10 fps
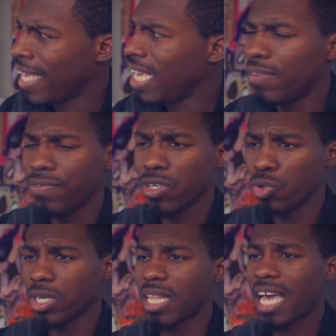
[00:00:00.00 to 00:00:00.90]
Even if you're
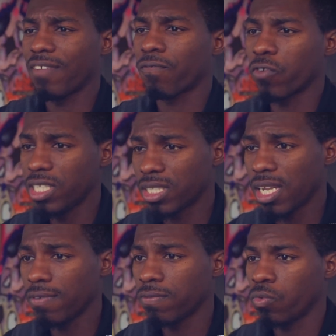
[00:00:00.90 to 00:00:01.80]
doing a lot of free
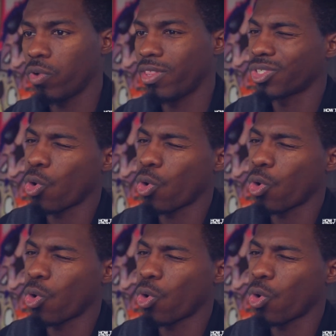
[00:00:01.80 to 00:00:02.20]
stuff, whether it's